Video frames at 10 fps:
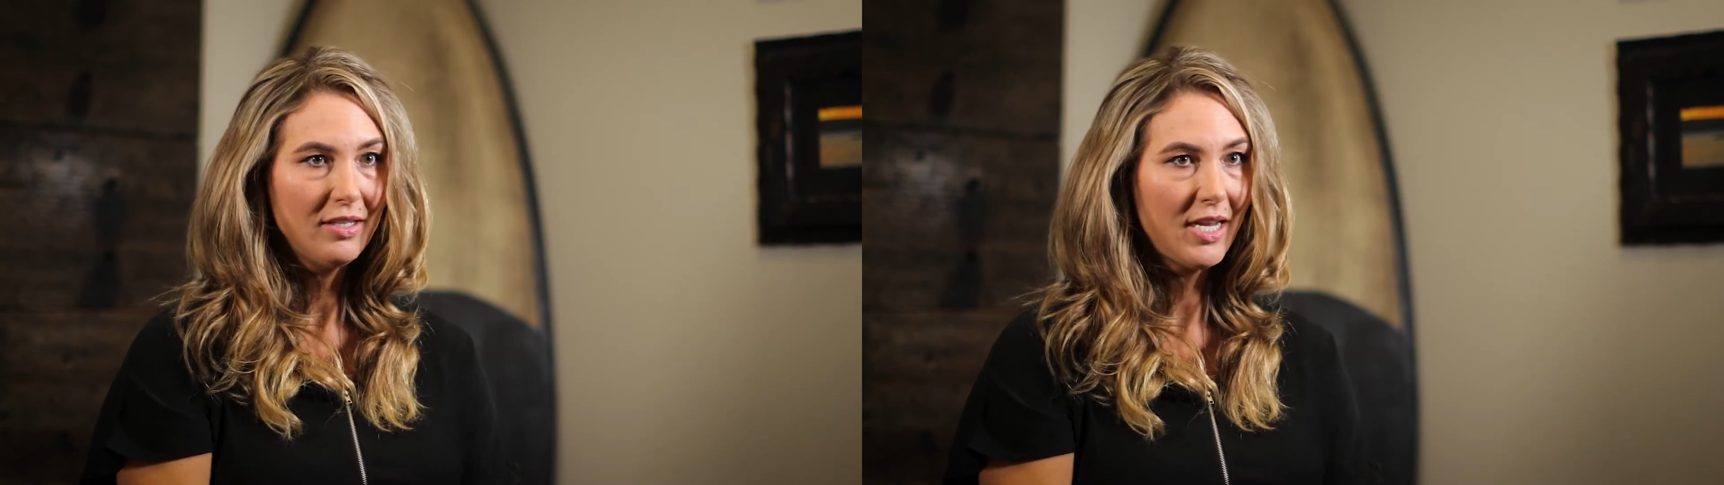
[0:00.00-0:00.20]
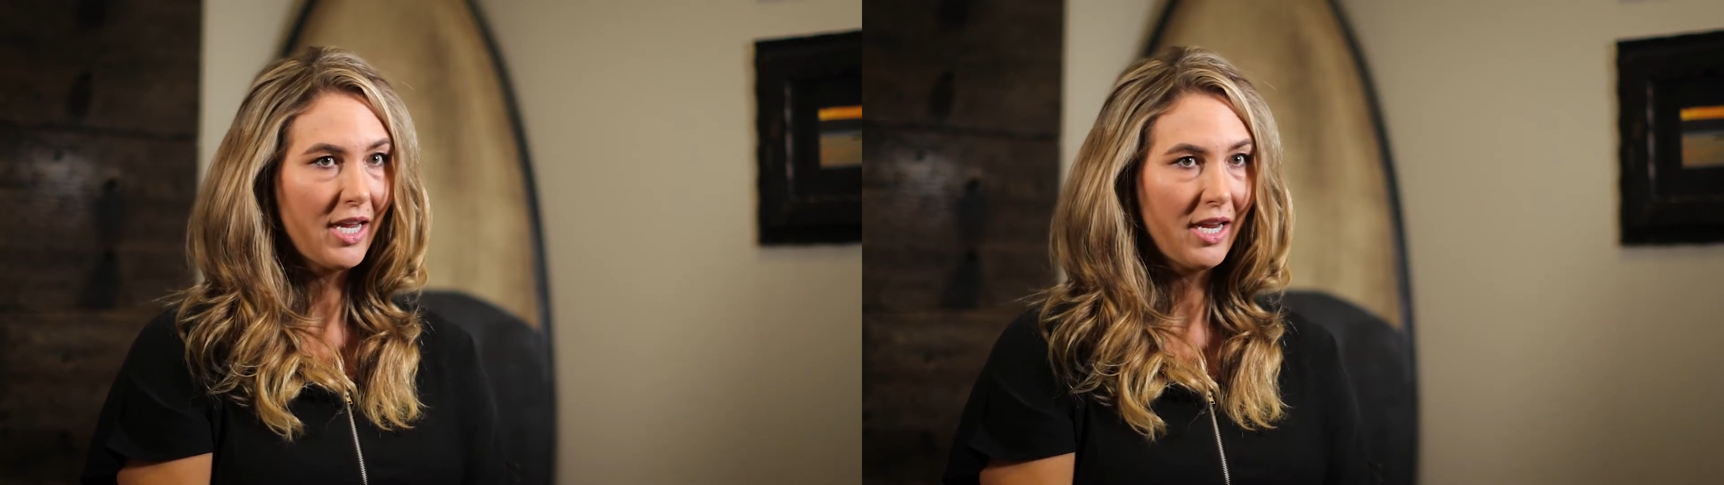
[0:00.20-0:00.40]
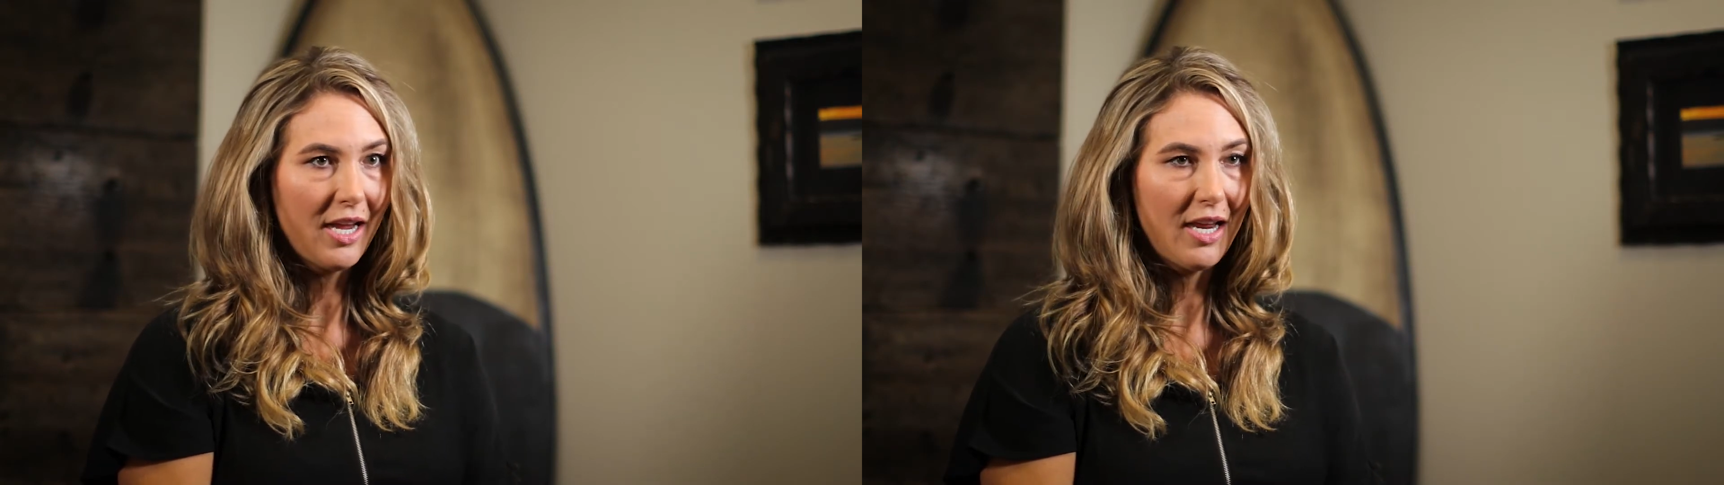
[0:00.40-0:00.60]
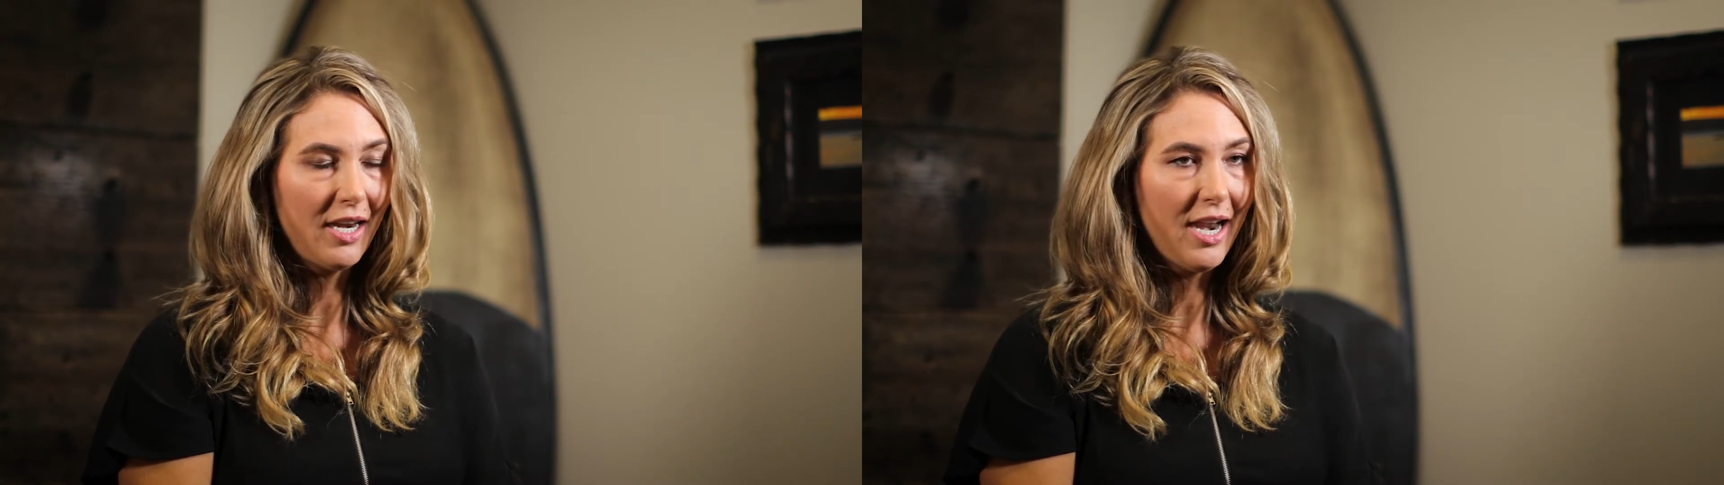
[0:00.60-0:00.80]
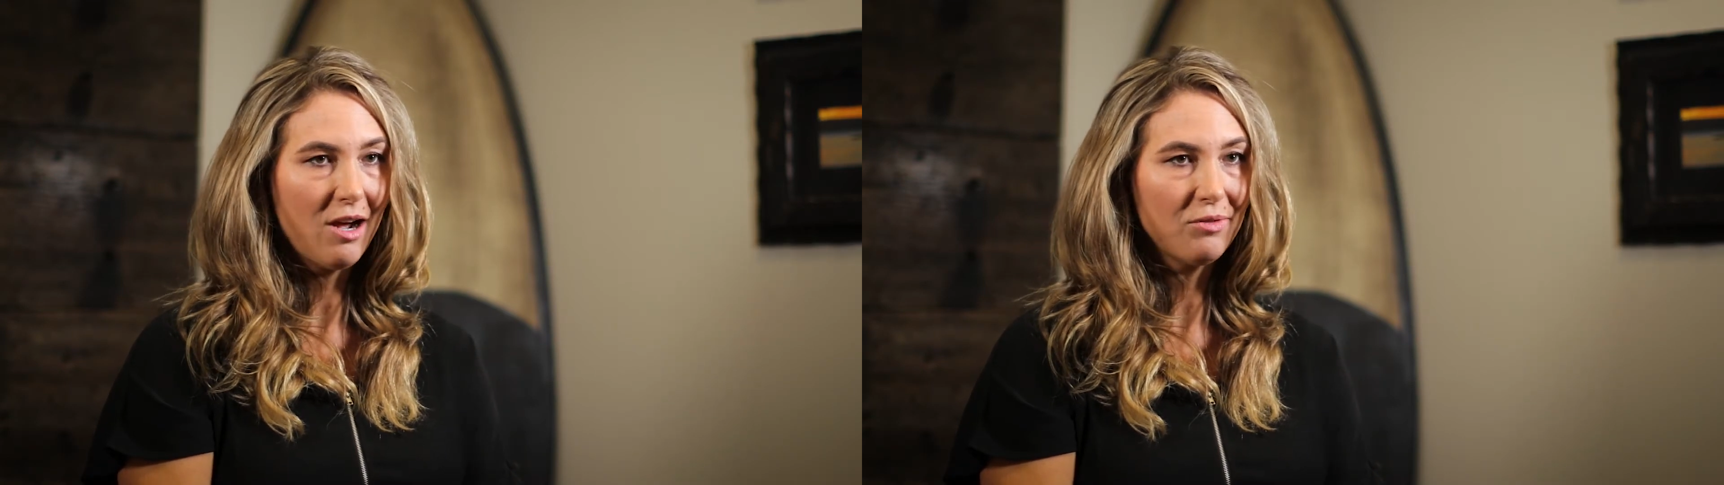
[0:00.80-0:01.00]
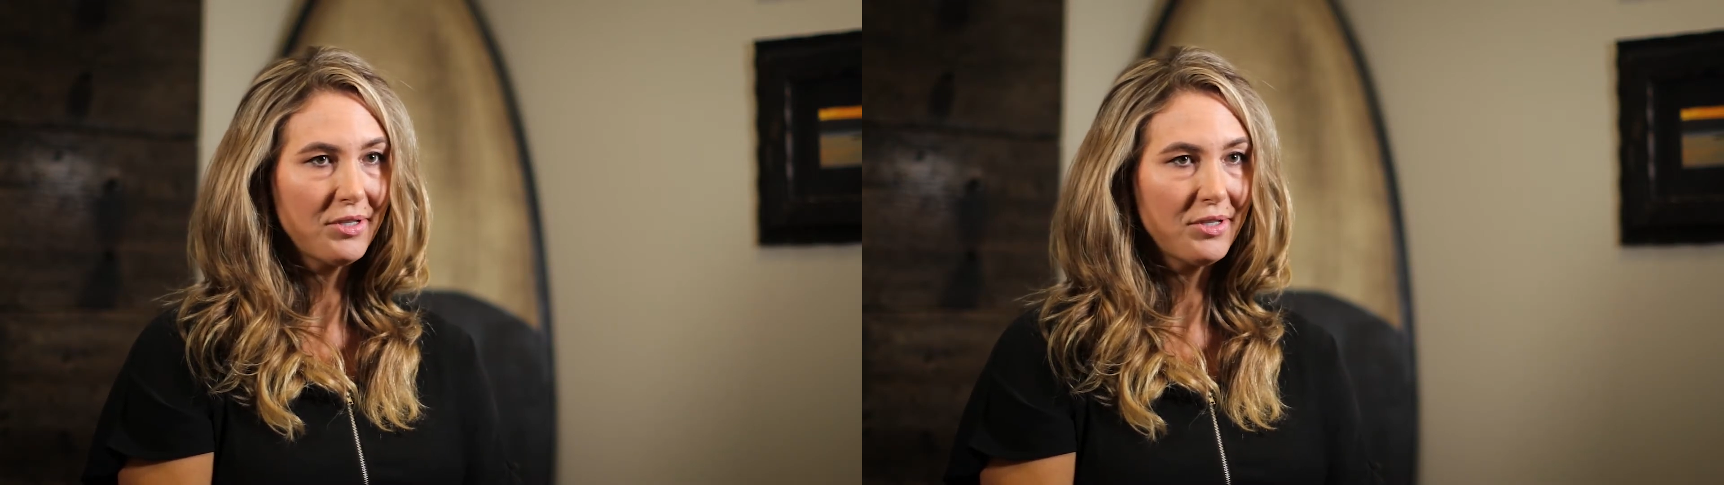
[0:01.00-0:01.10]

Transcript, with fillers: taking it in and out.